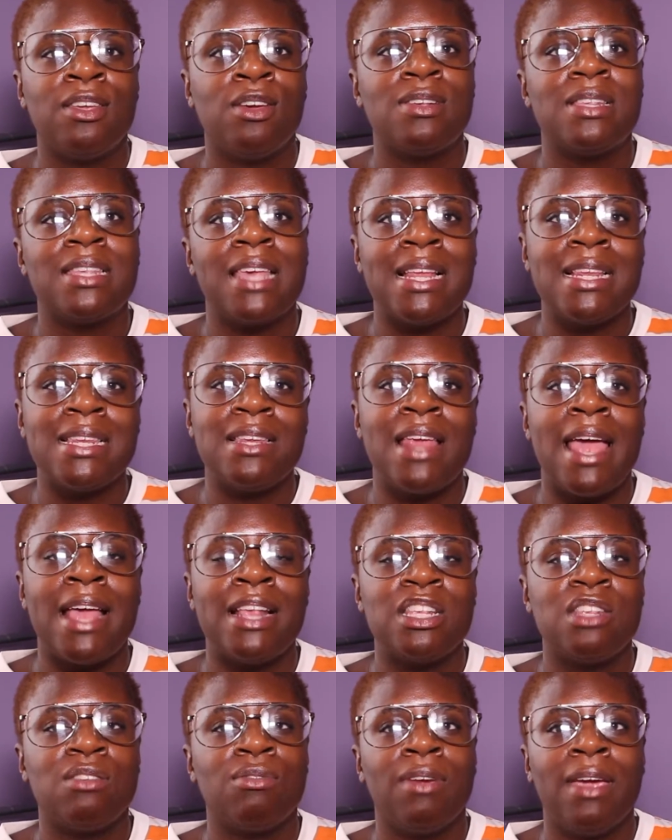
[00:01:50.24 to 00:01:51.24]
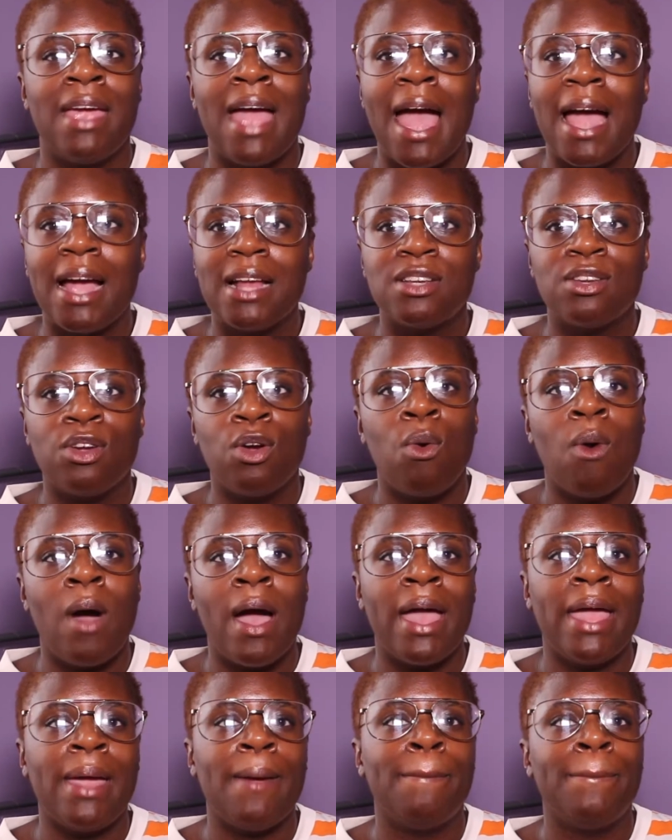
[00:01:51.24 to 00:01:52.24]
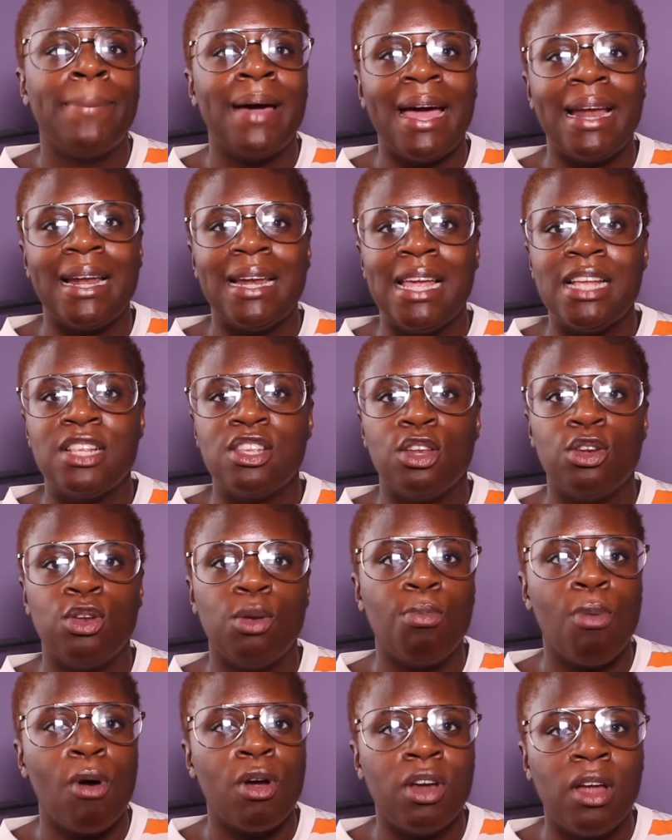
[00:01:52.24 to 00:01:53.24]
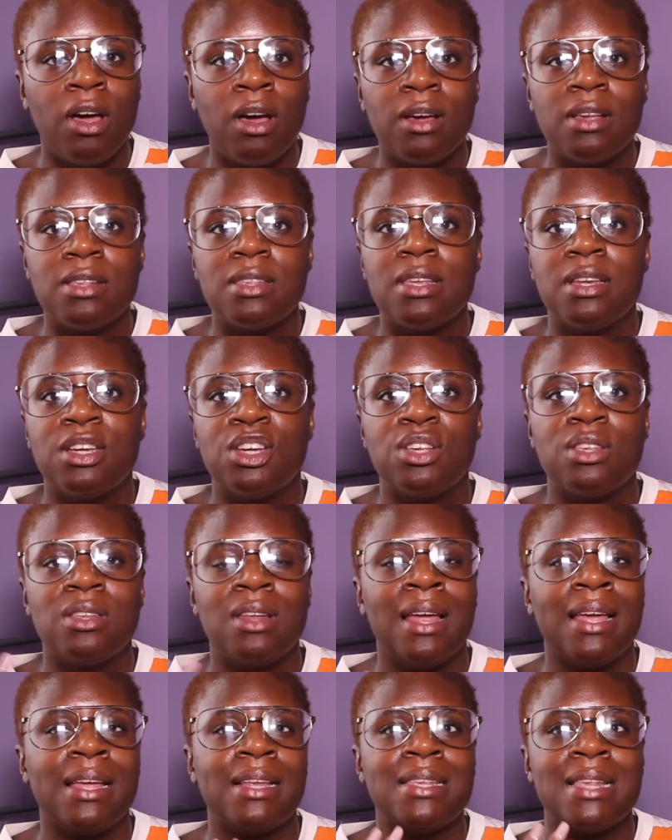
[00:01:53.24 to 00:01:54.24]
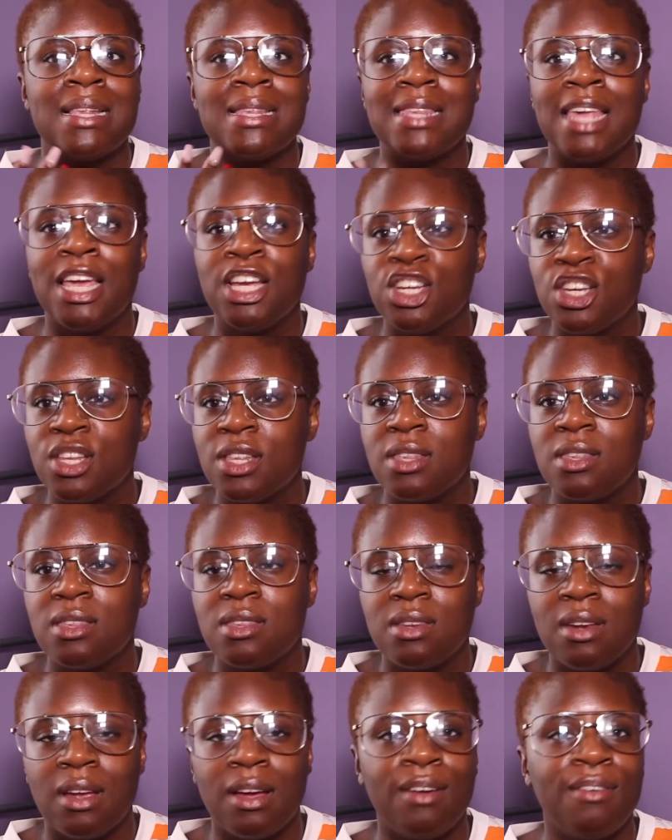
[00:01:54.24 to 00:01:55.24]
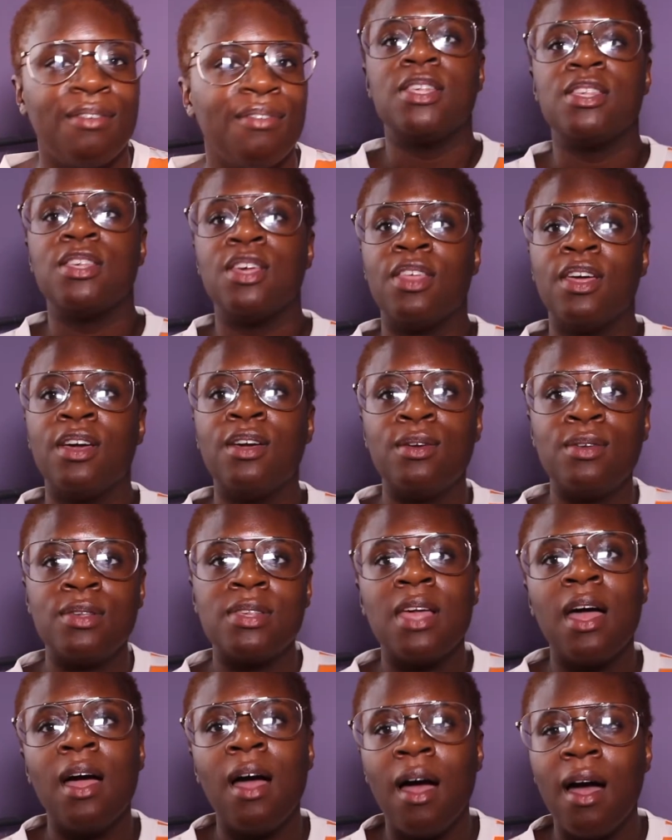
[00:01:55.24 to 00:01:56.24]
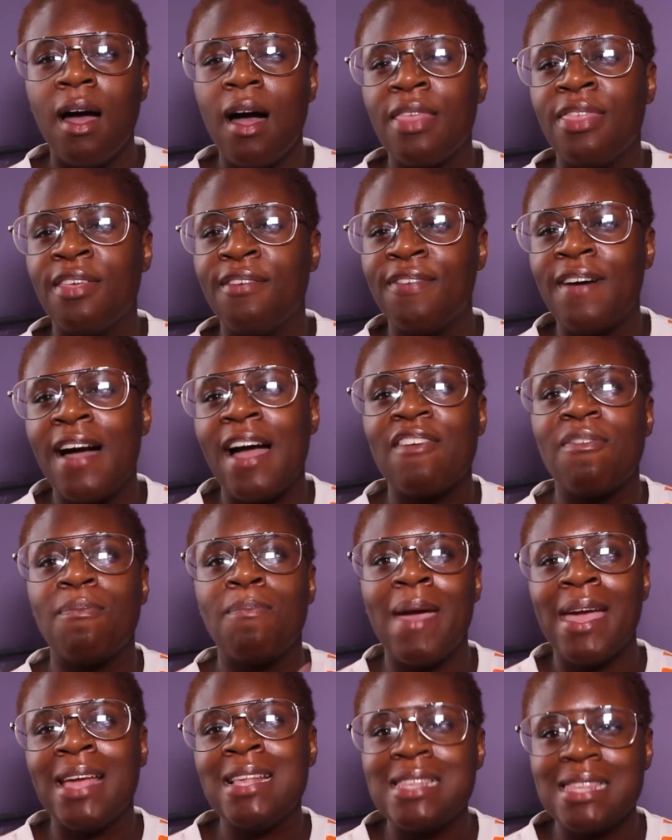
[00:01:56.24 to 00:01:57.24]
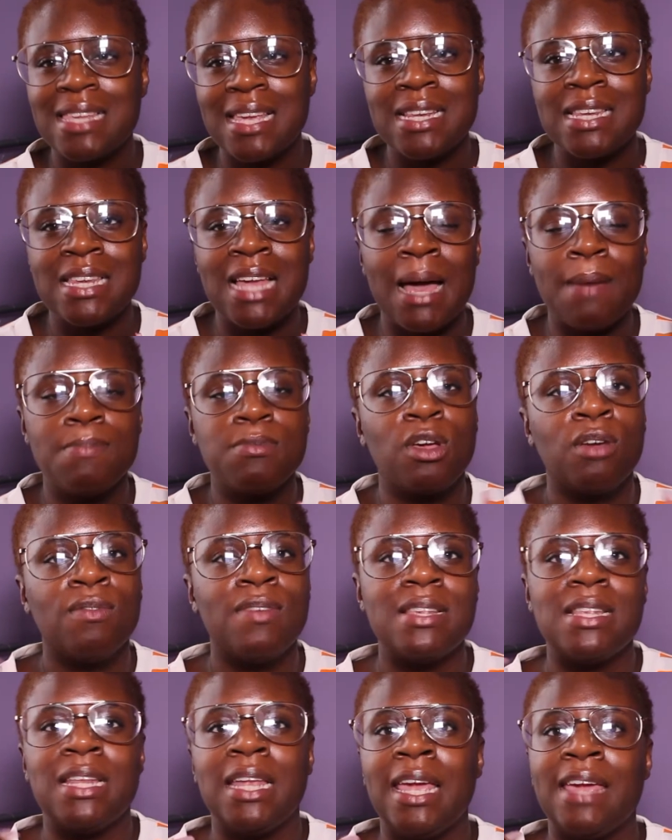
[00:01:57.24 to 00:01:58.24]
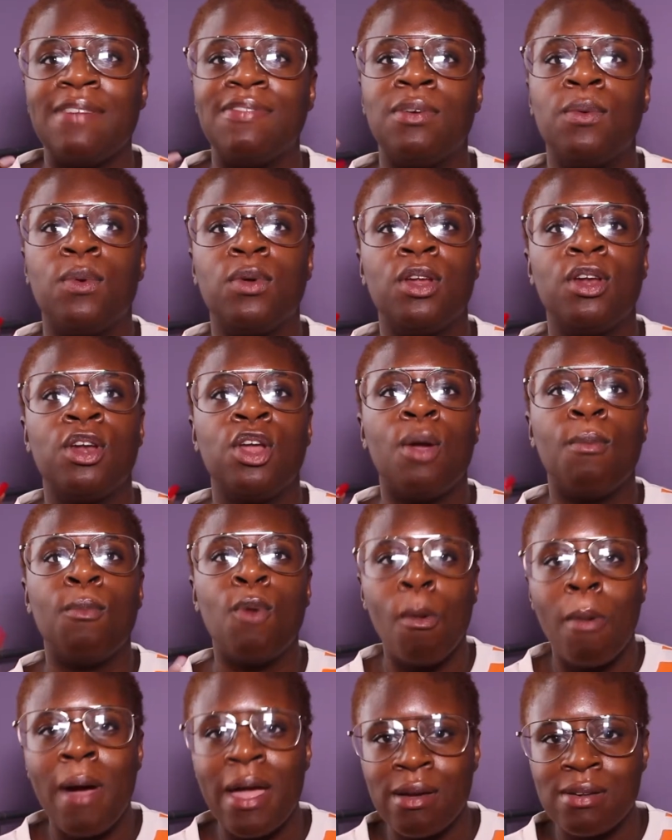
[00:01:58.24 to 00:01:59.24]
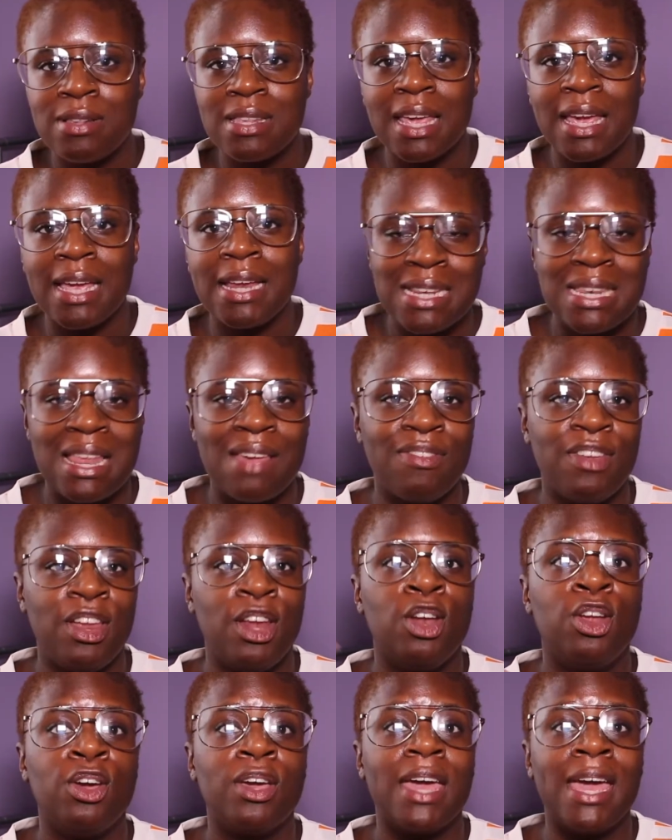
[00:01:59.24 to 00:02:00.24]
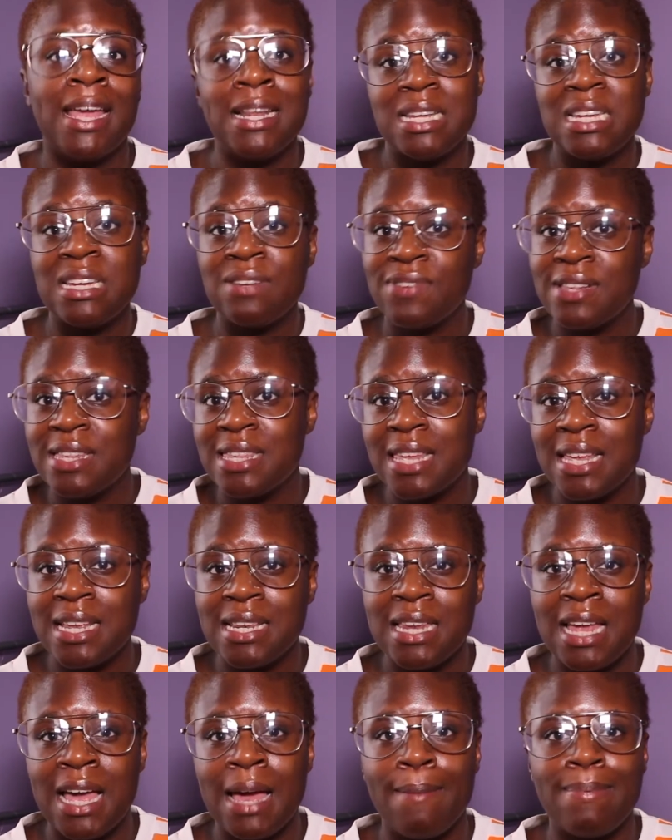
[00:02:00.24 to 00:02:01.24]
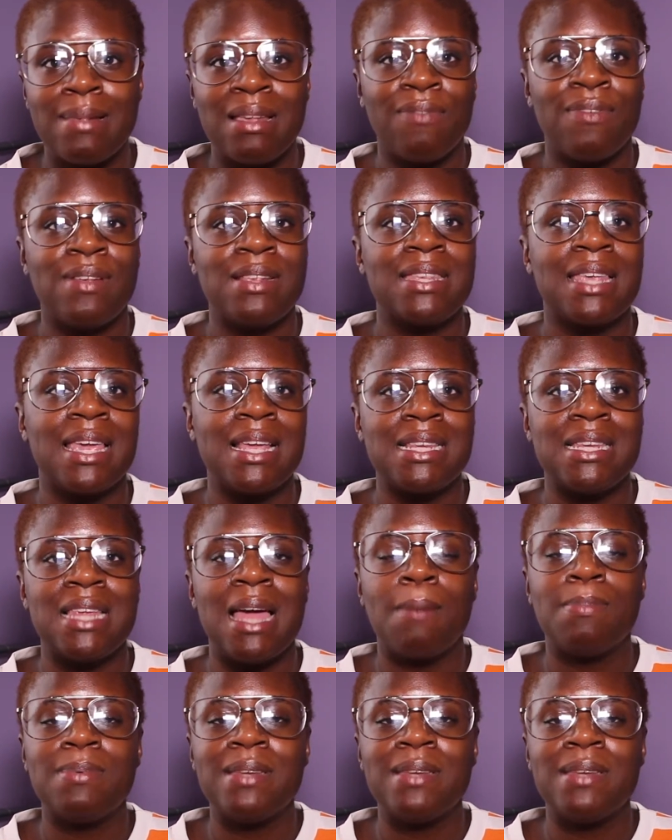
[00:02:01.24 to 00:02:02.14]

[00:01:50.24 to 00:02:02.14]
skin tends to react quite badly to new products and just like sensations and stuff. So those are the 5 main skin types. Obviously, if you want to know more about your skin, definitely look into different skin types, different skin type